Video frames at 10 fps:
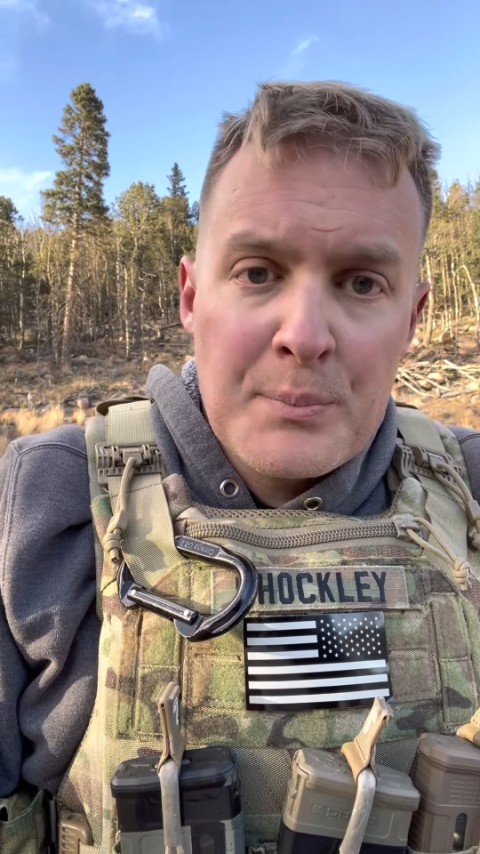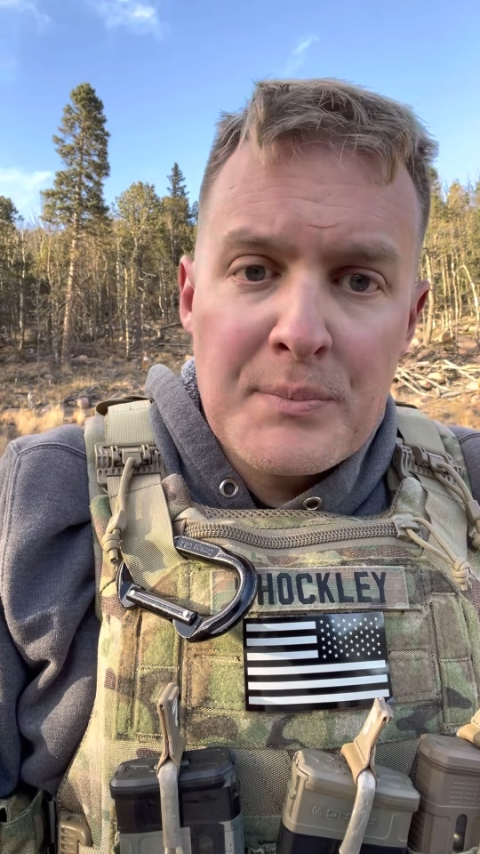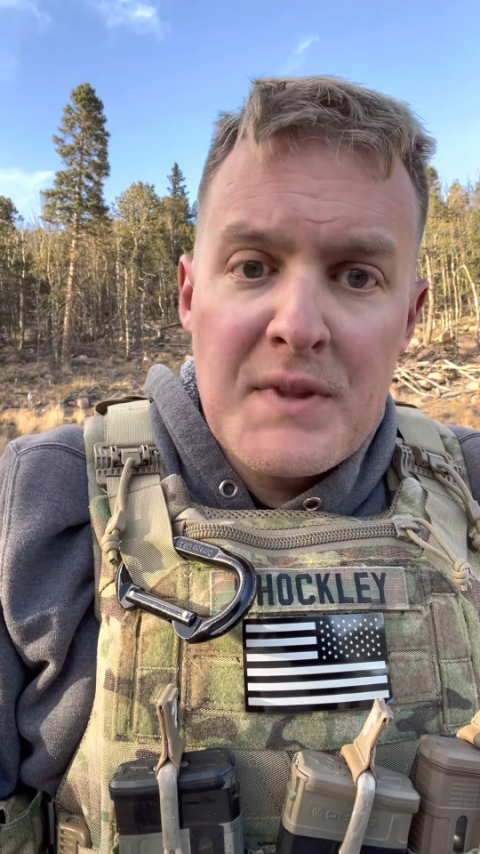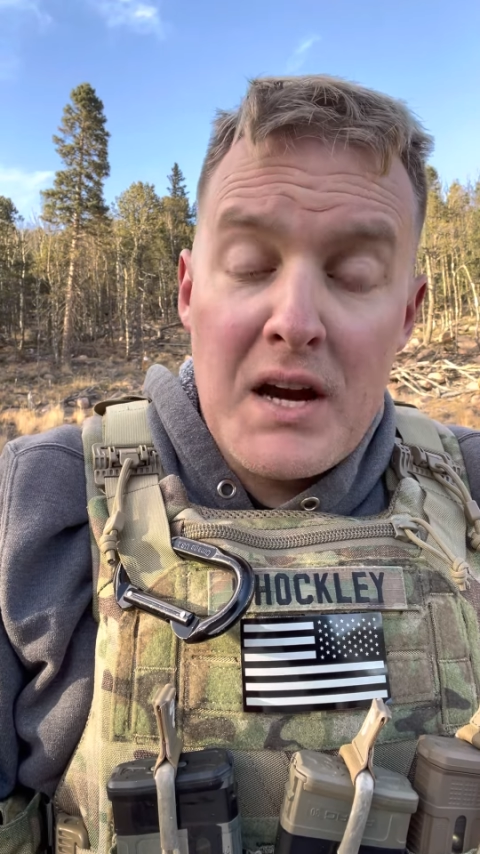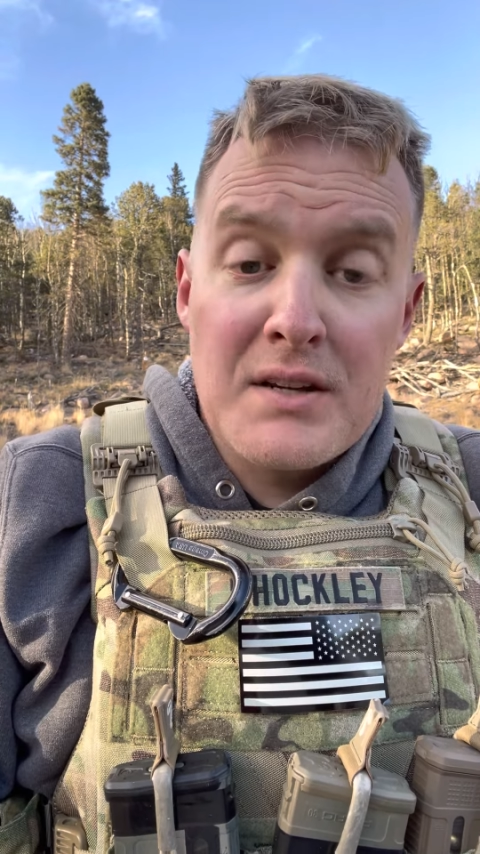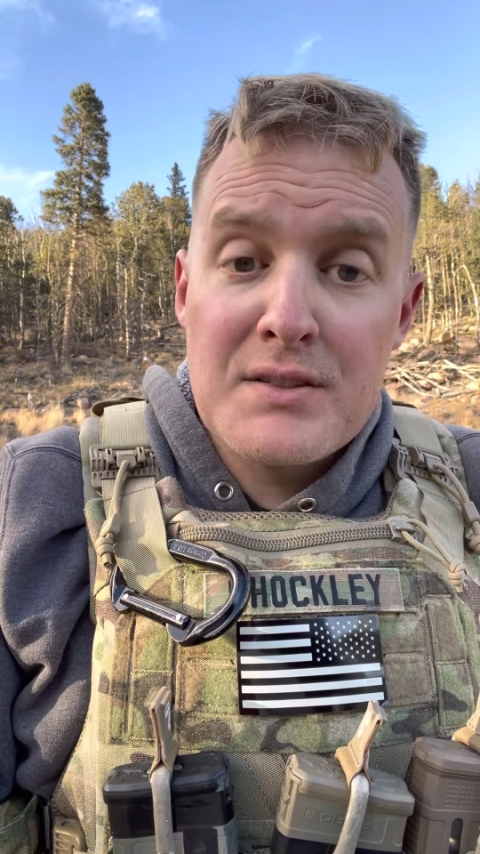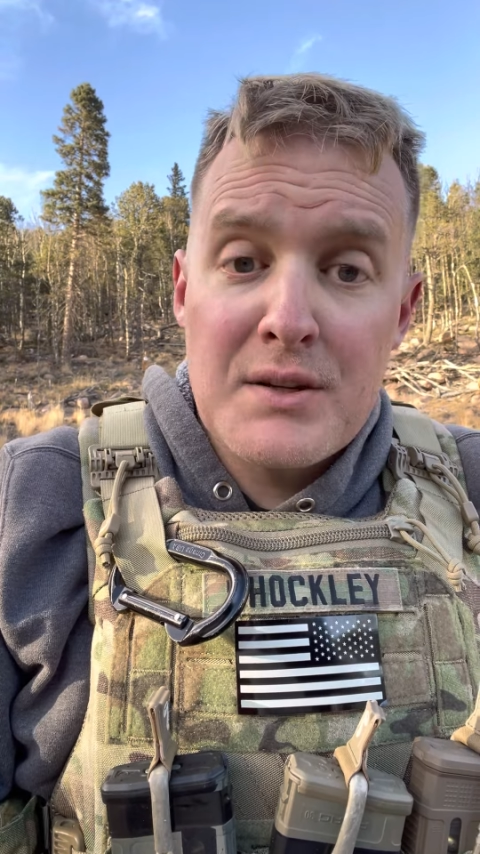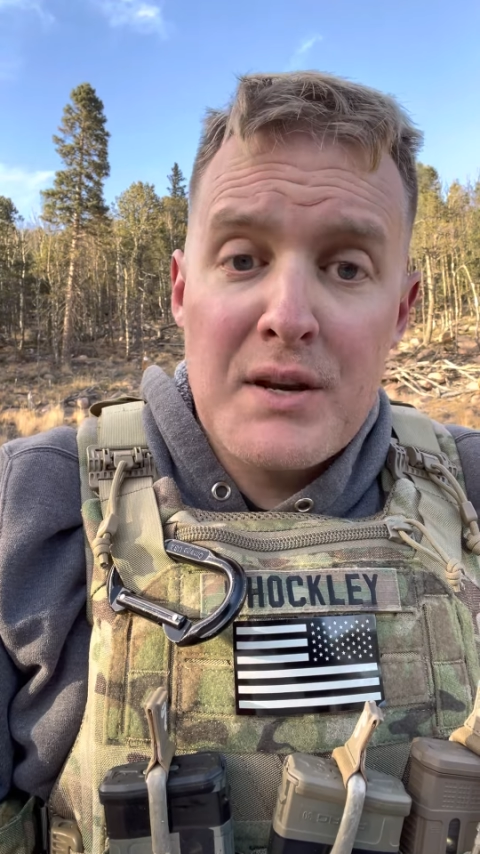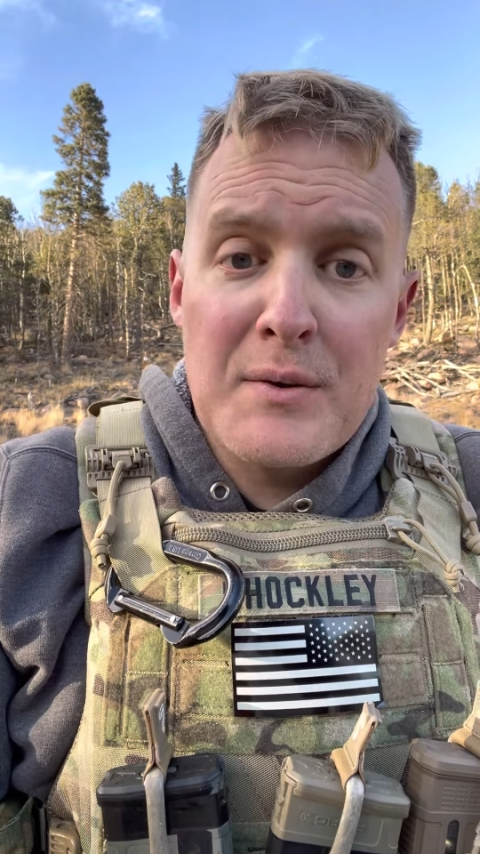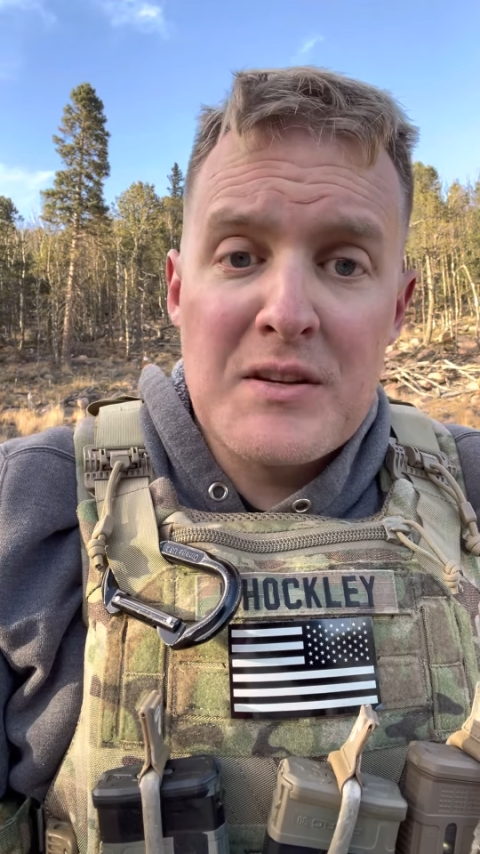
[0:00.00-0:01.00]
yeah, so
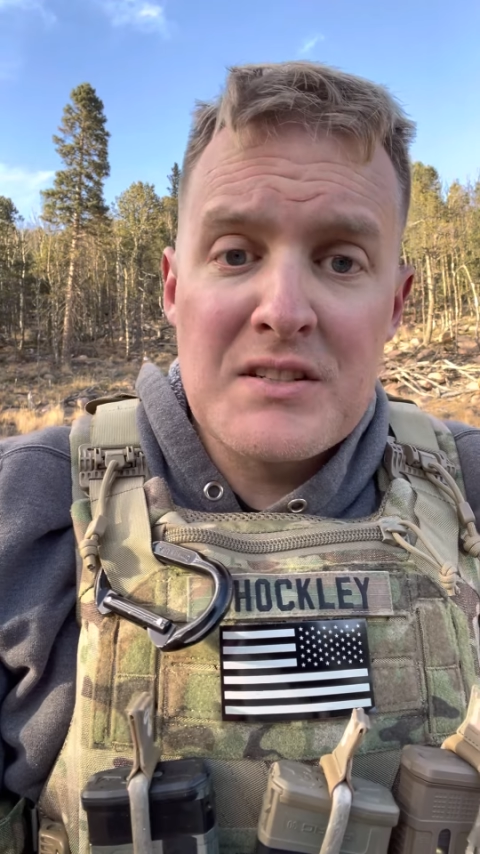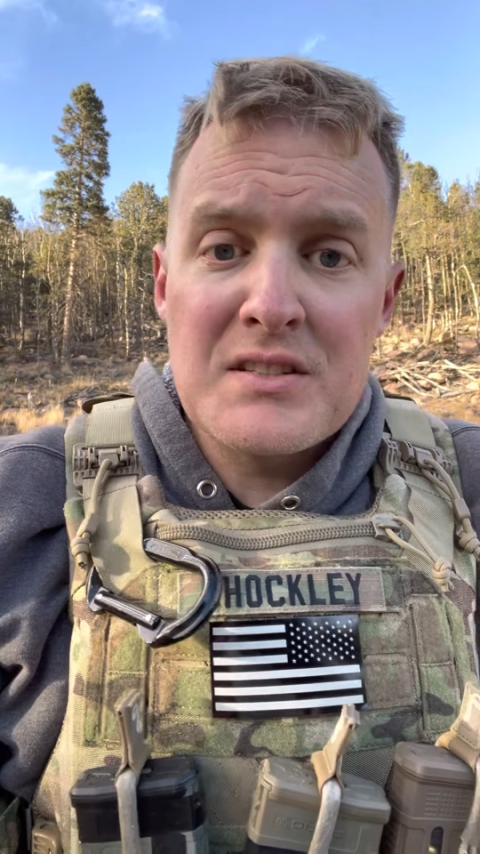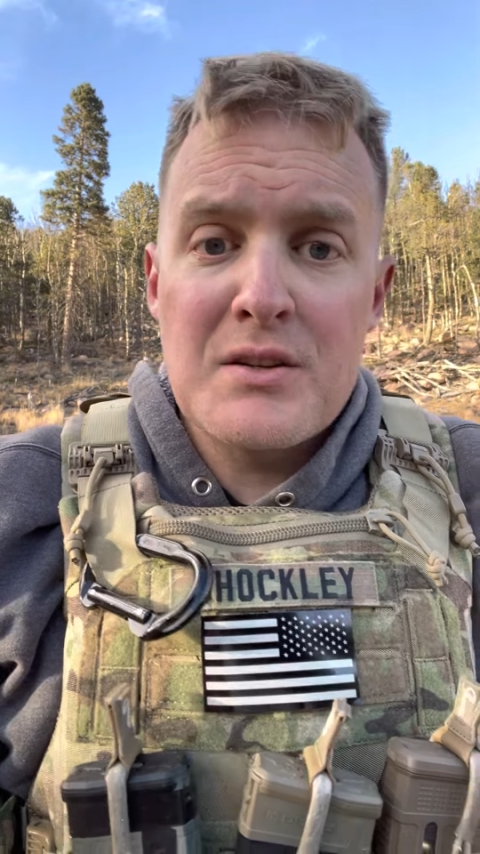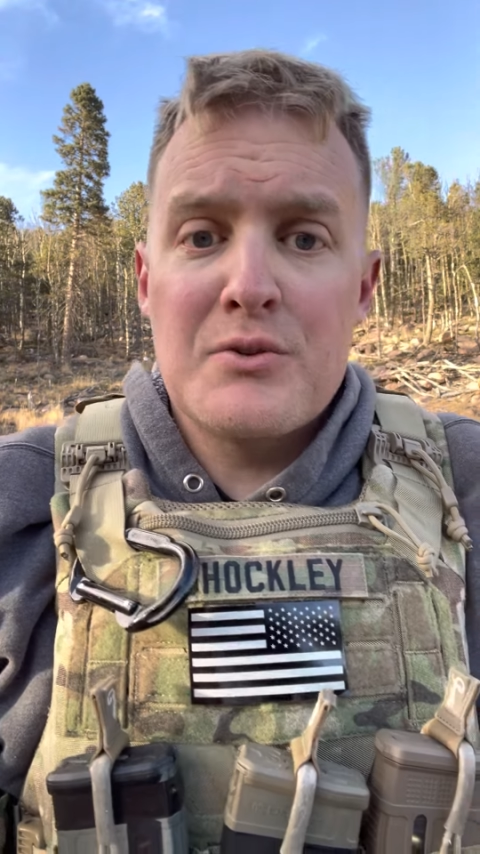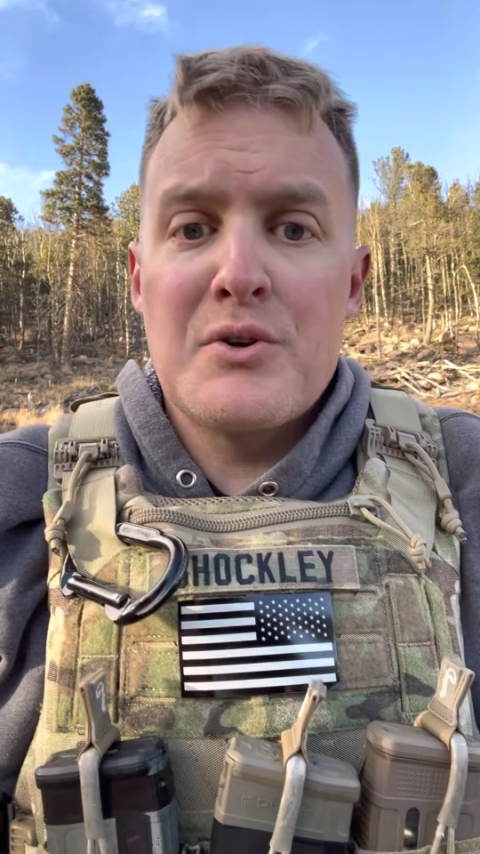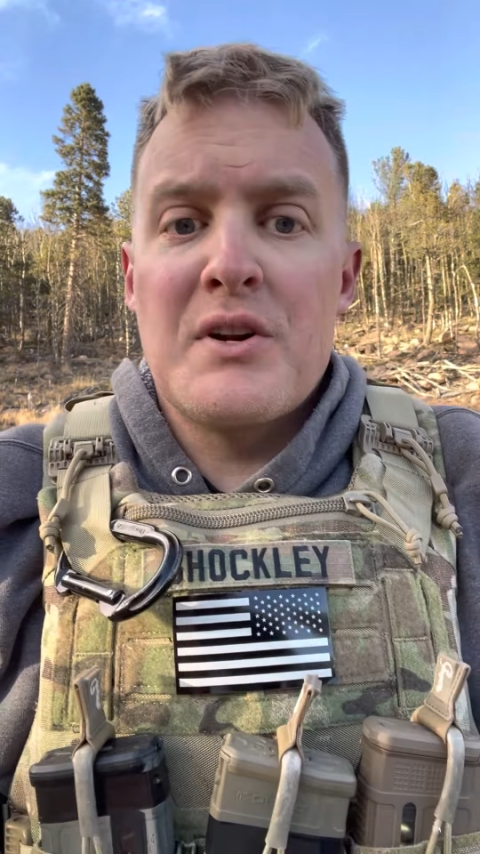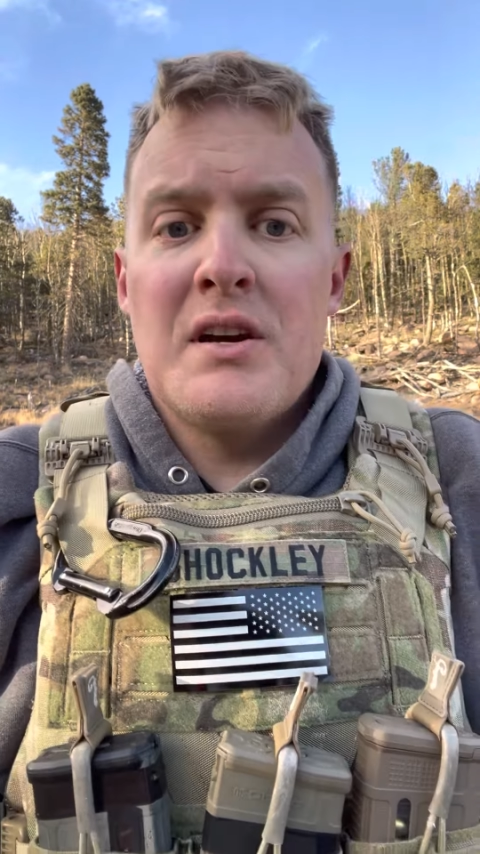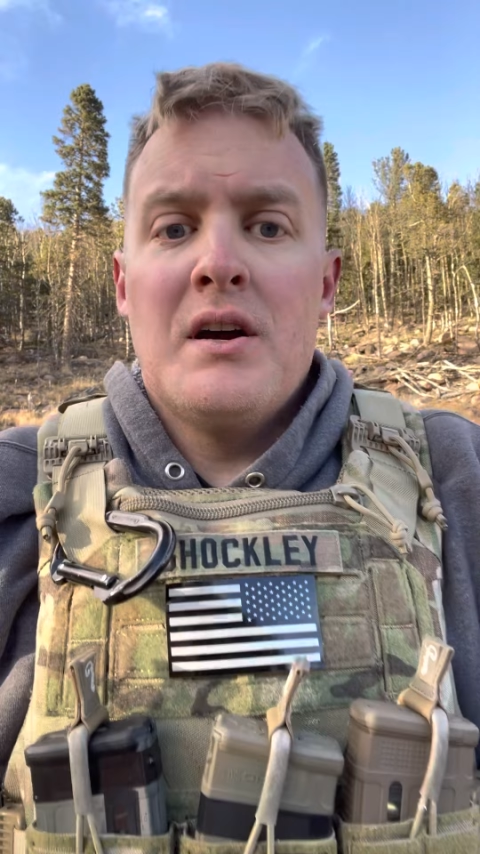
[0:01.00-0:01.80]
anyways, let's go through it.